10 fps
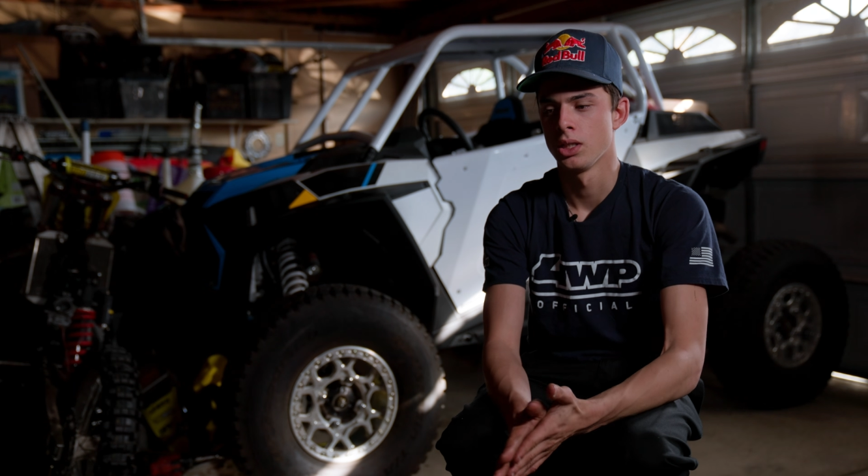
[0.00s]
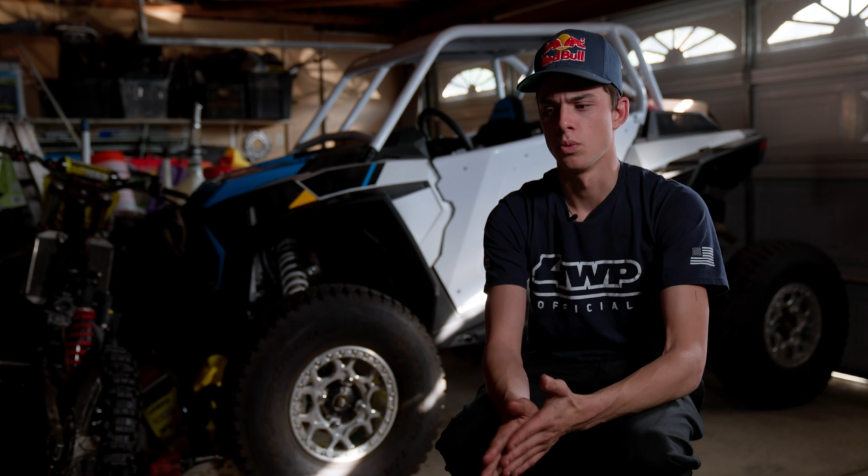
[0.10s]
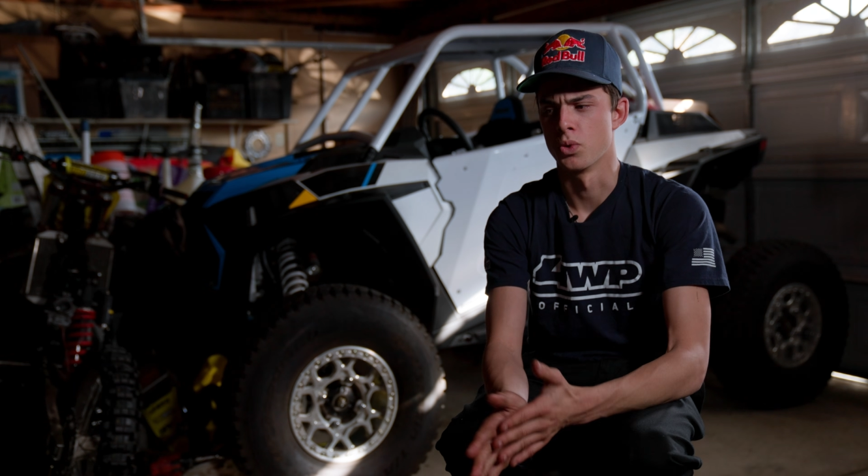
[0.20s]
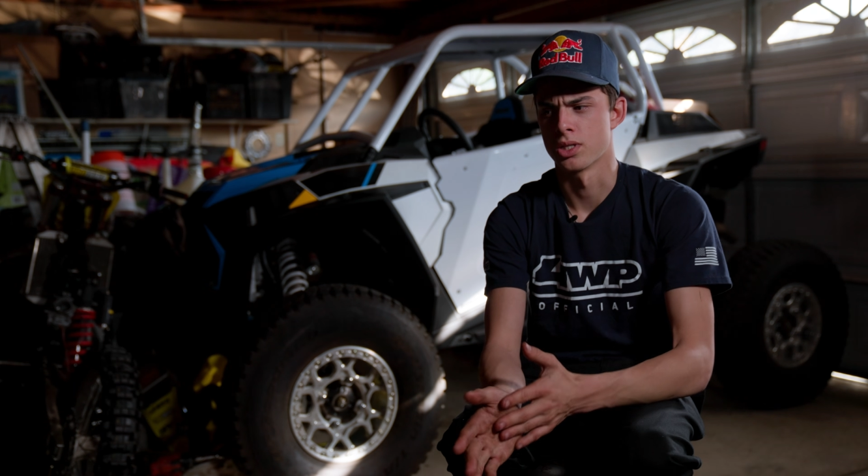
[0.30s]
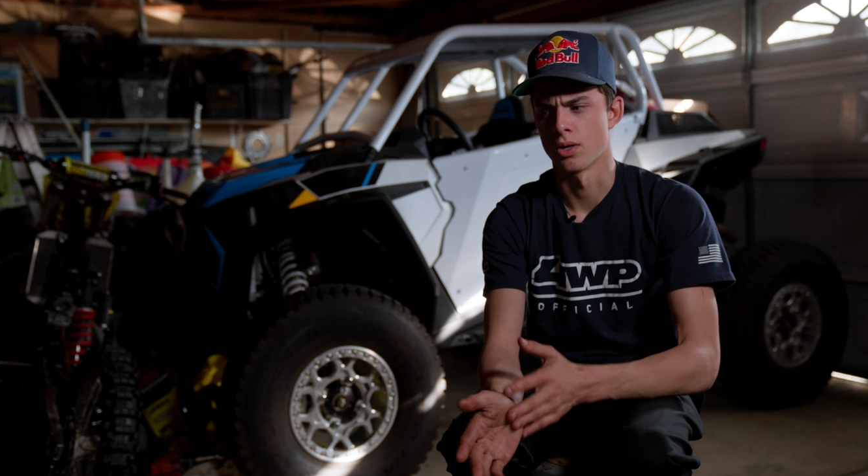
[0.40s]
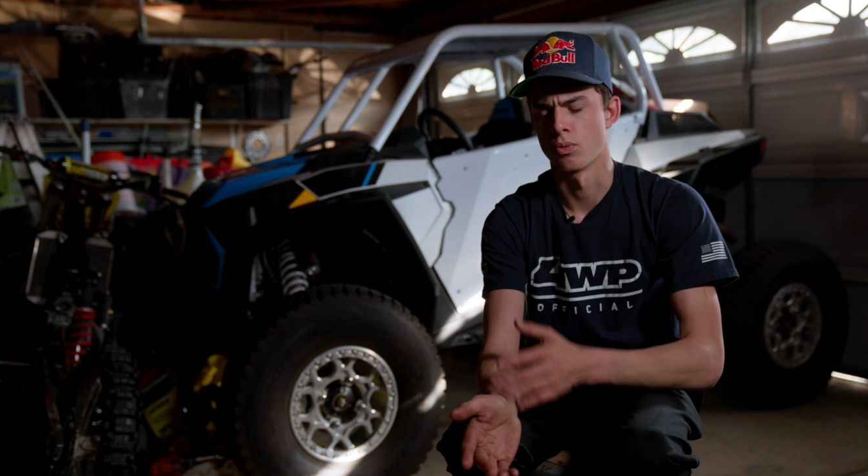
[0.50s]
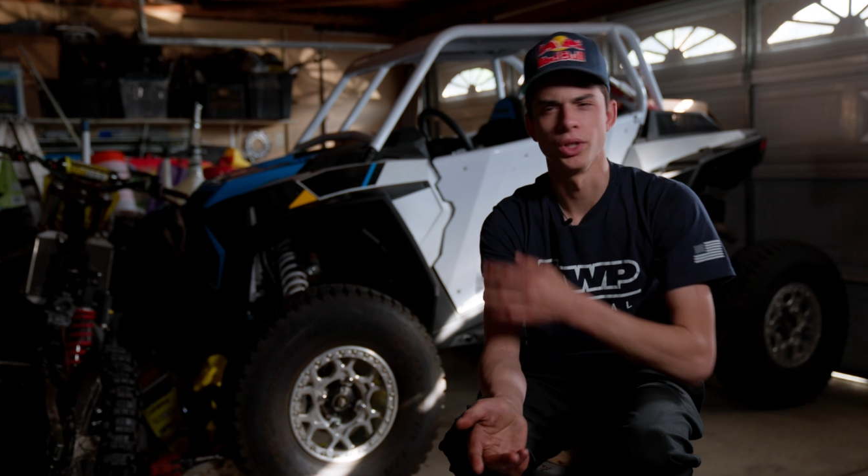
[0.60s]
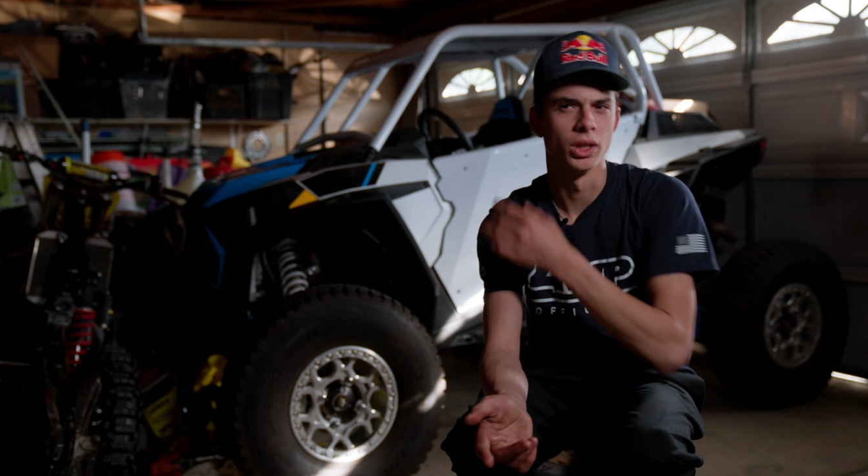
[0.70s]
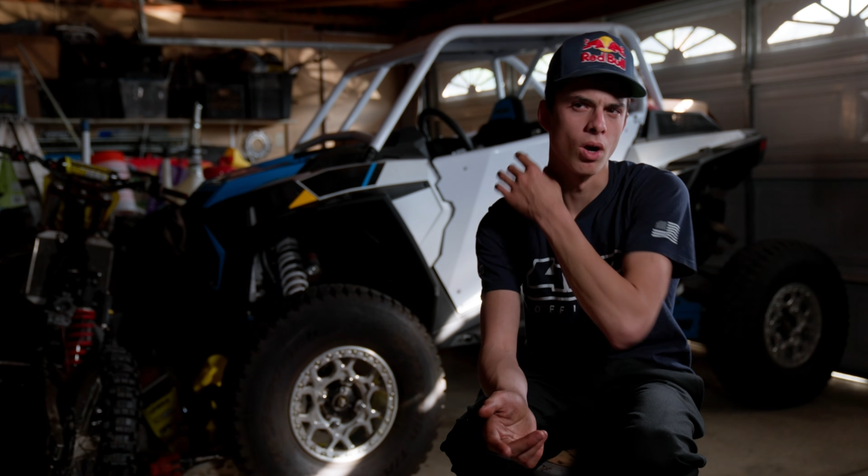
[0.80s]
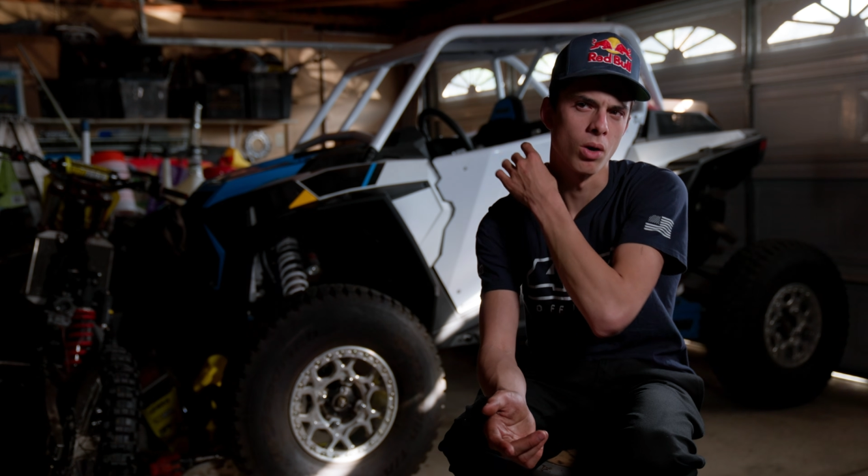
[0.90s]
was a
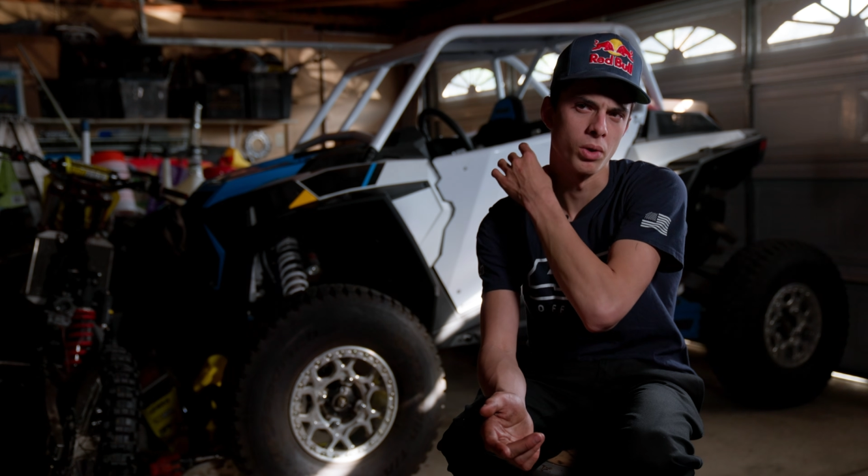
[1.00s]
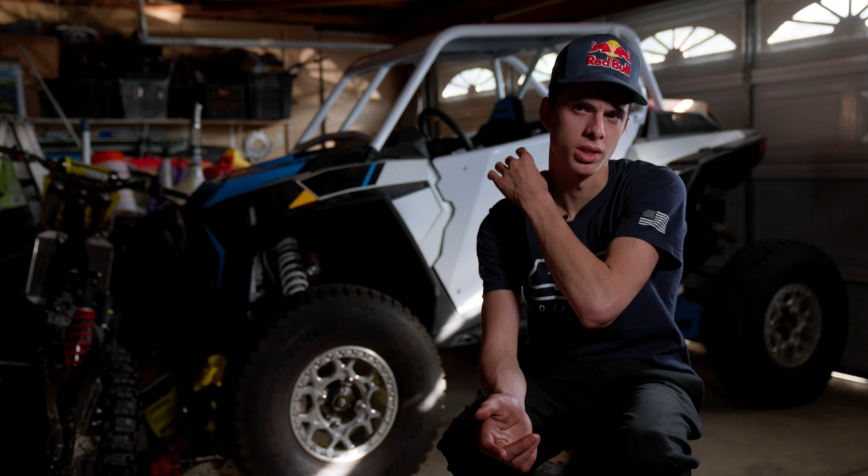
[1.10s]
really long one.